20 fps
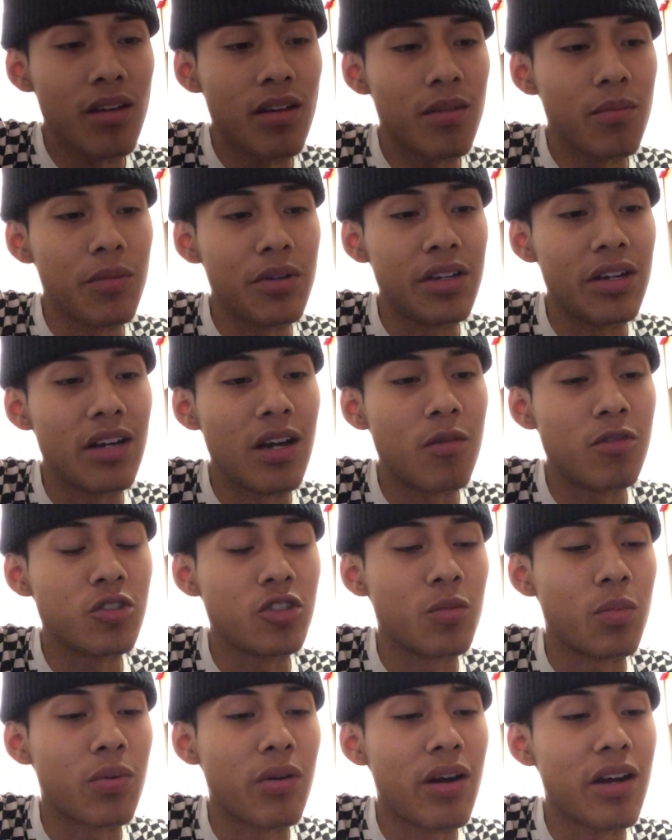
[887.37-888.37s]
But yeah, I was
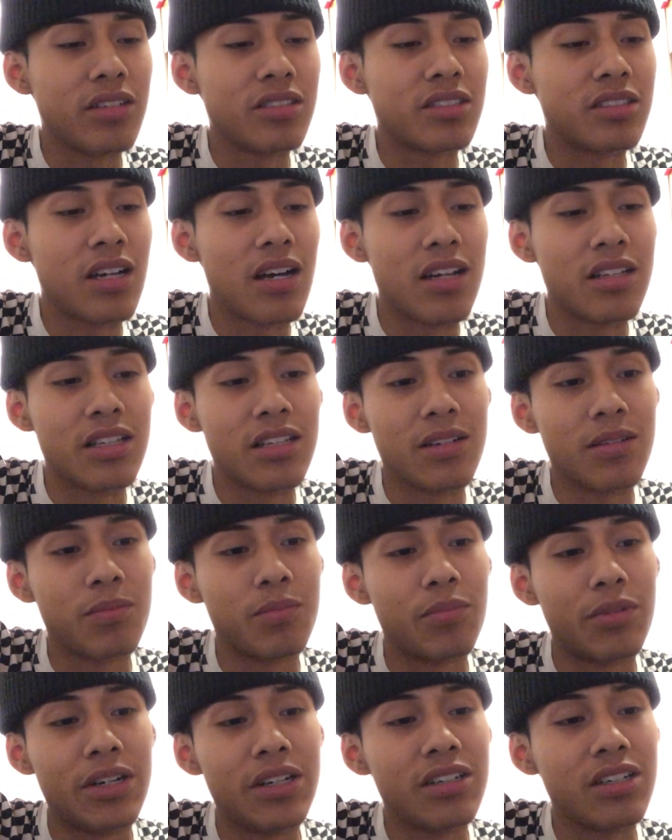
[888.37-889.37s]
surprised that I didn't
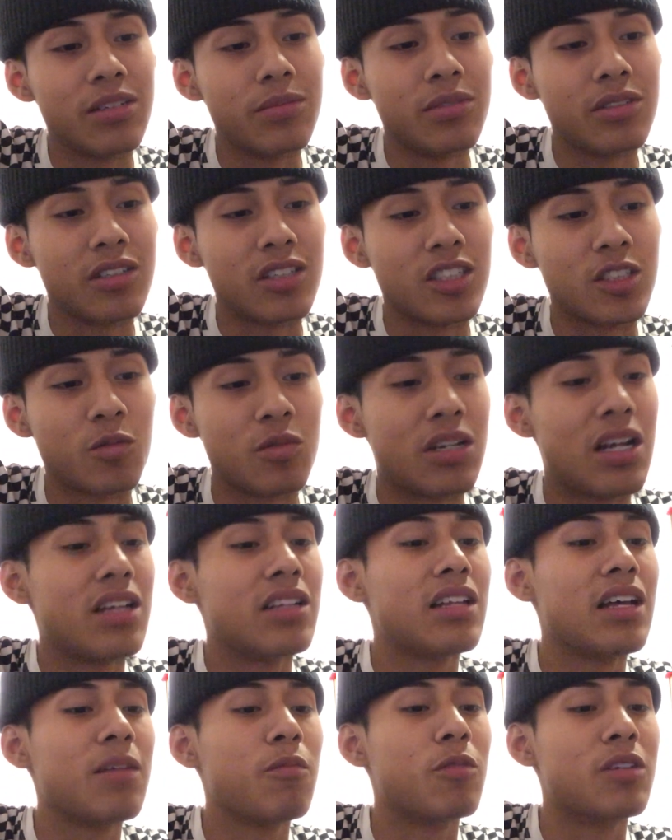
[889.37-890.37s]
break it, because when
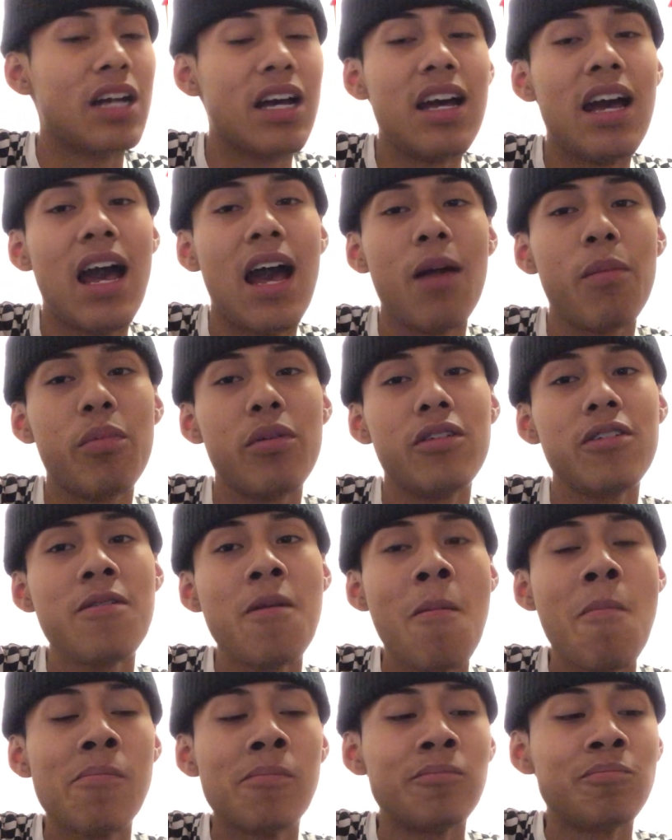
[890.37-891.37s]
that happened,
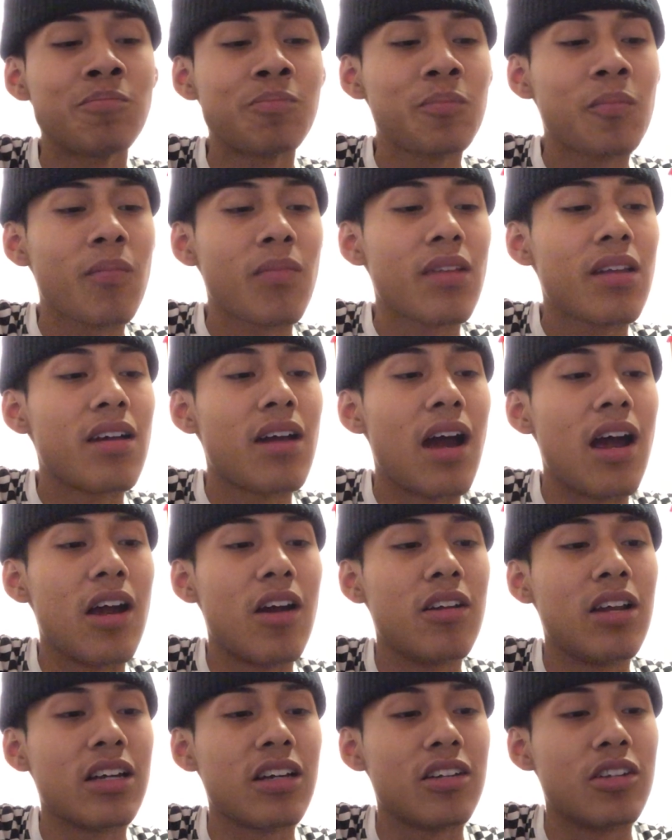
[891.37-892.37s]
I had
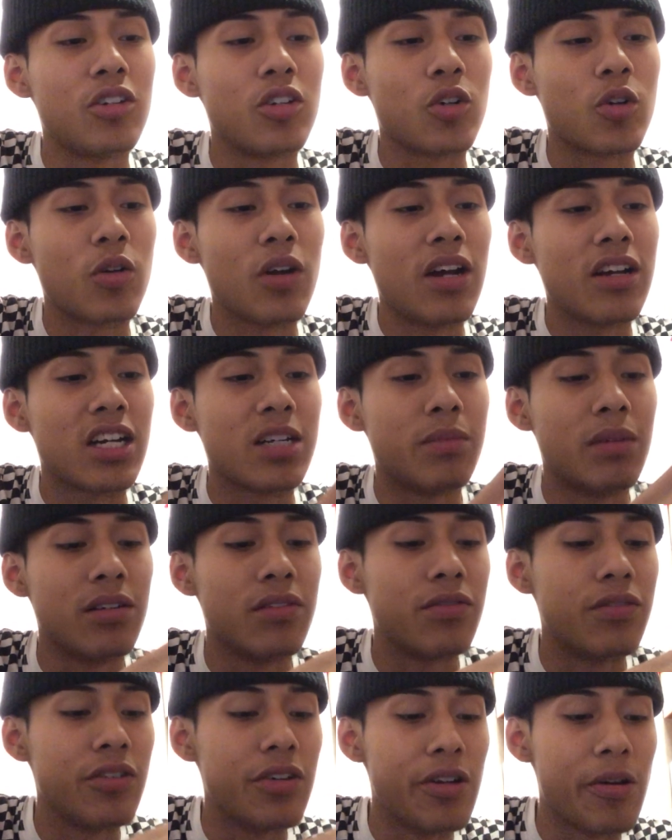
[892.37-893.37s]
like a little crack in my
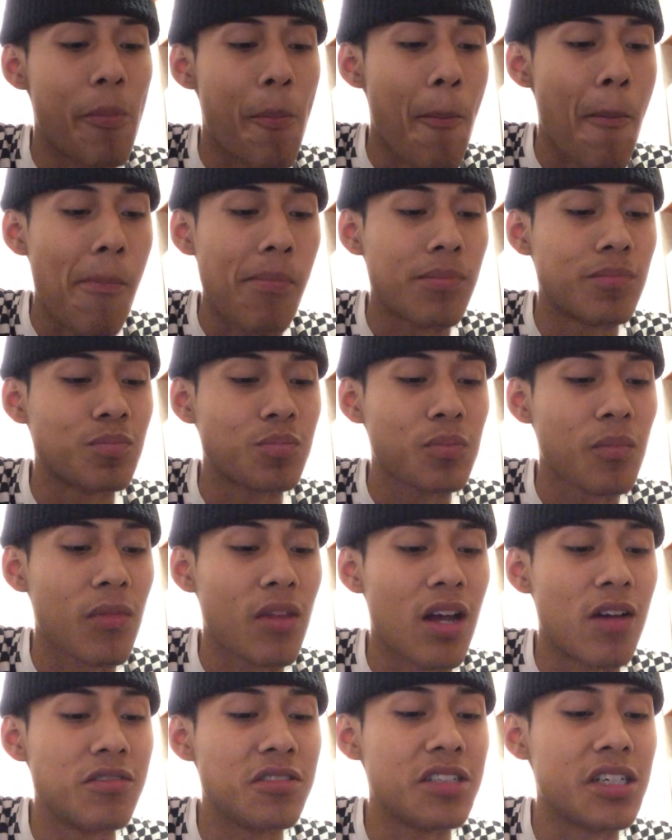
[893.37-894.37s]
foot.
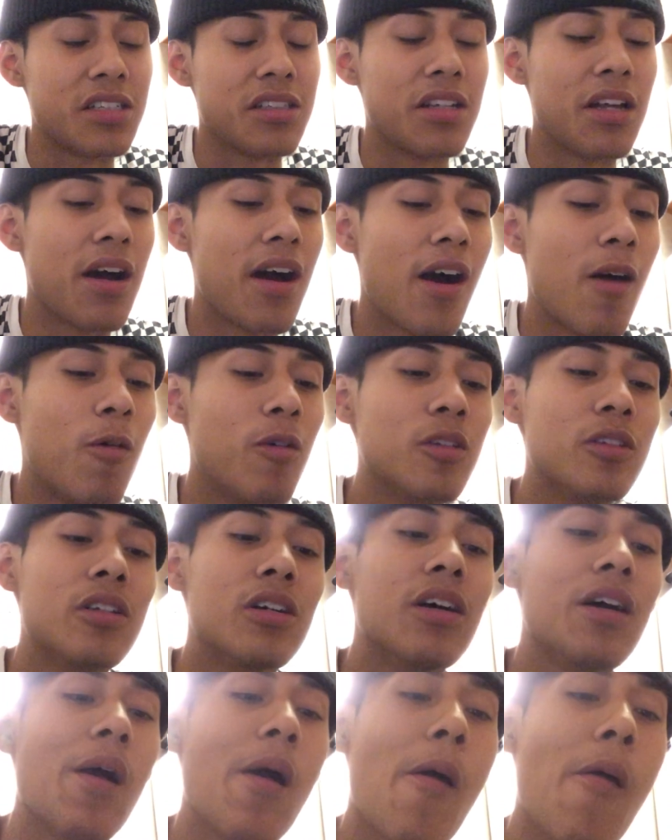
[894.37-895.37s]
I was like, nah, what the
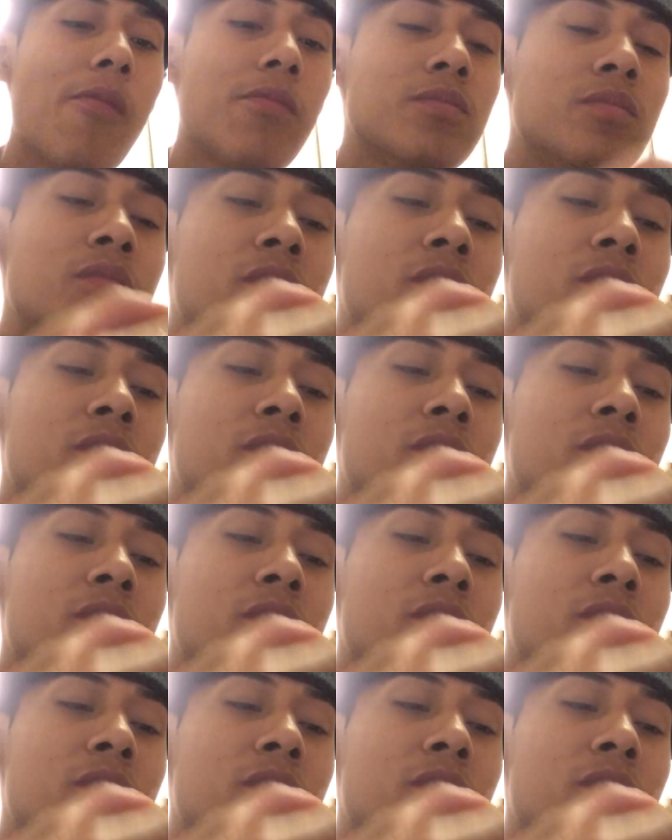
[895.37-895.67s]
hell?